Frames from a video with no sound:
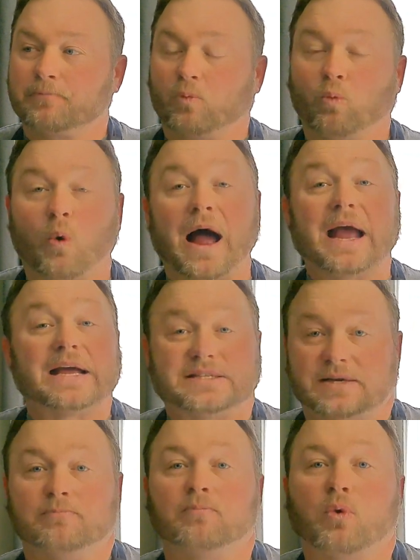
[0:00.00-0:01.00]
why is
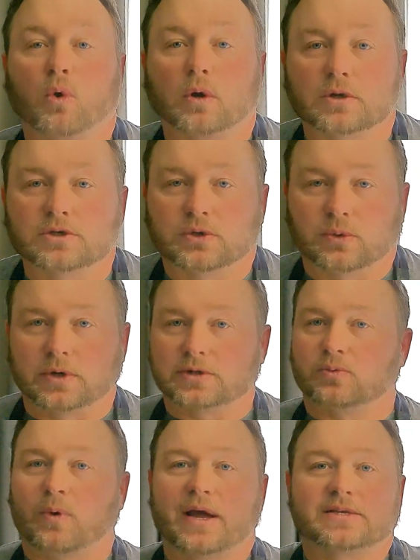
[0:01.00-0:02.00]
it important to us?
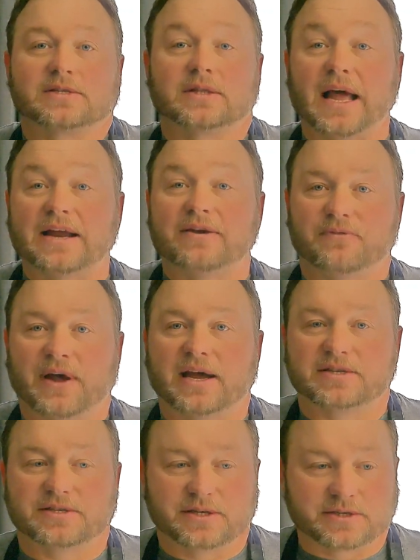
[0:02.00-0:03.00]
Why is
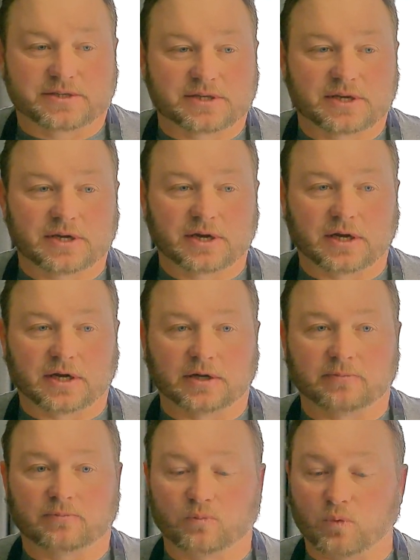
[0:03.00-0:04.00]
Lightfastness?
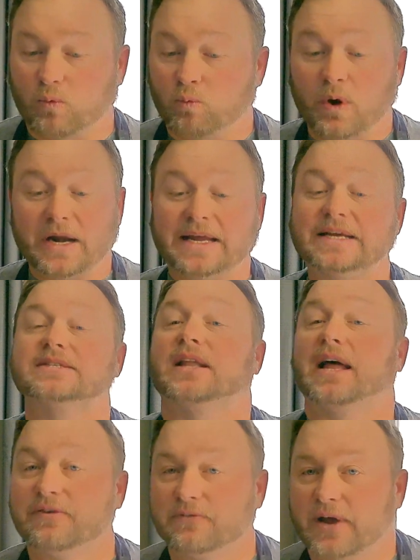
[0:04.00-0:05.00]
What is
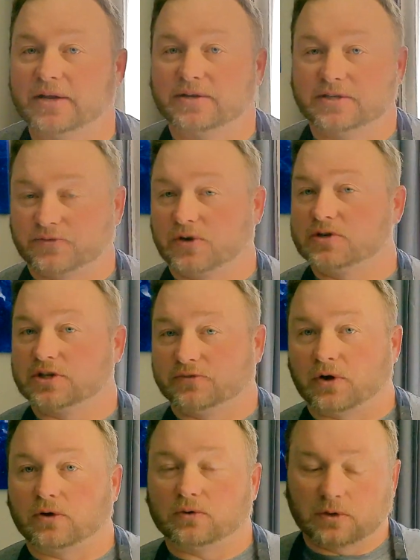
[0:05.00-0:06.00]
Lightfastness, first of
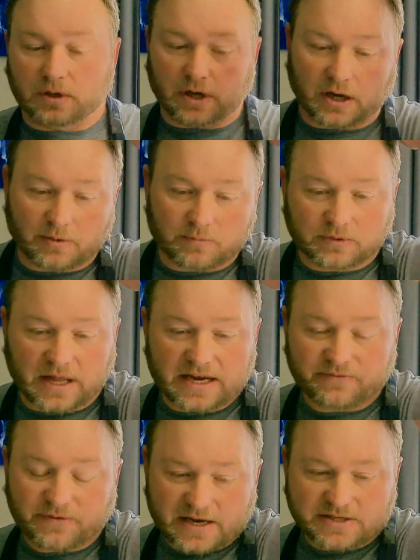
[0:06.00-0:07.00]
all?
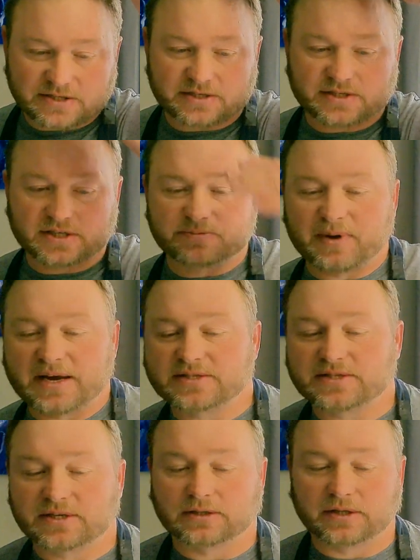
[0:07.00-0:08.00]
Lightfastness is
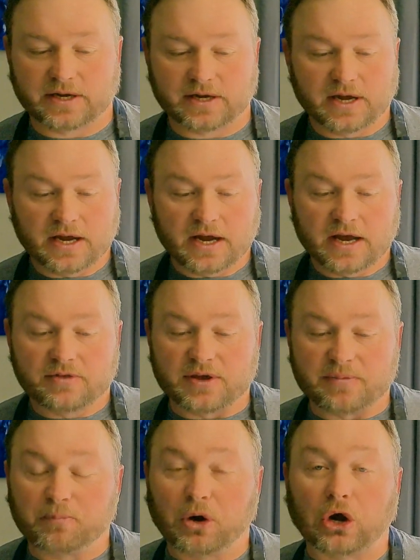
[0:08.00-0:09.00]
basically the
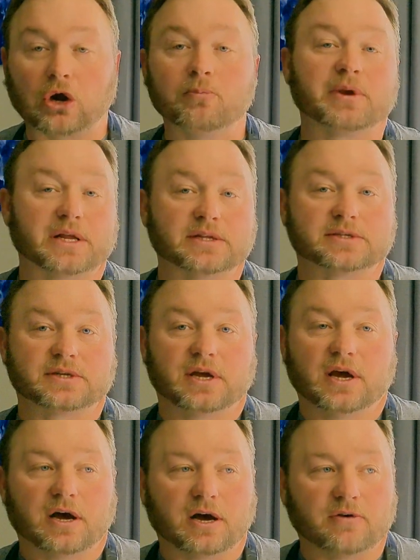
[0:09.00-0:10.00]
permanence
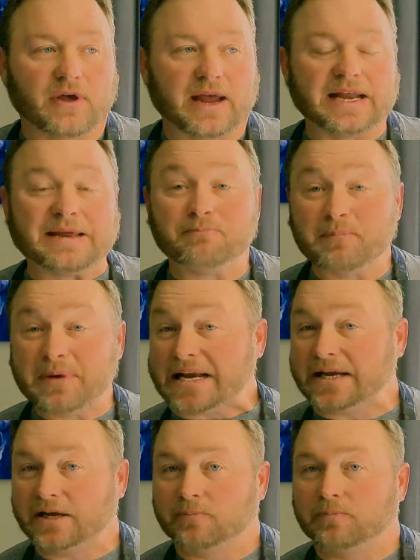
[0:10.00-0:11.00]
of any
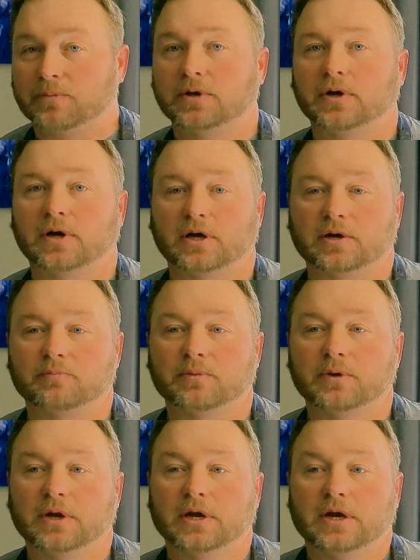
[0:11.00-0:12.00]
medium
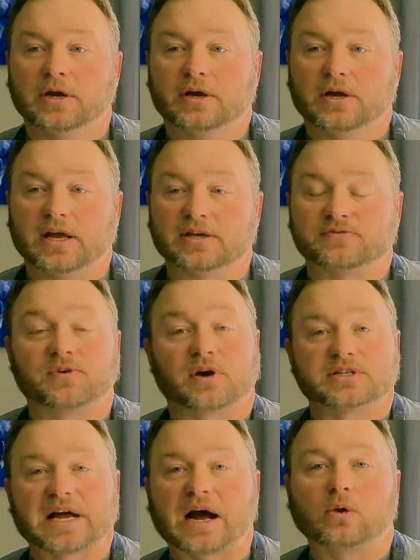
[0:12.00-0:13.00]
as far
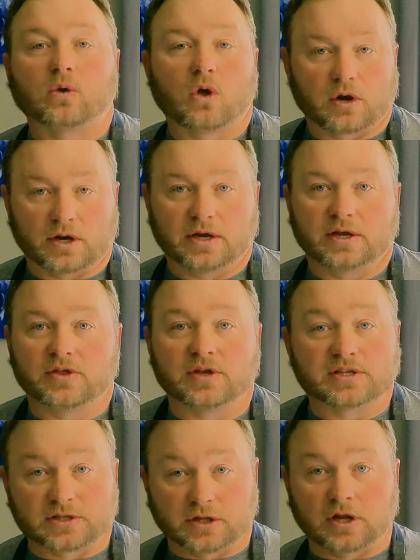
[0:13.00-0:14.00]
as how long
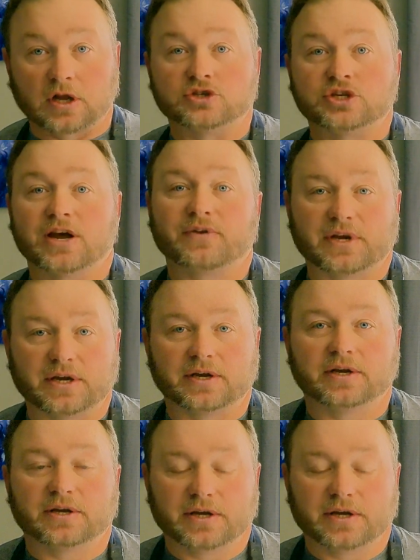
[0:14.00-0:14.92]
its longevity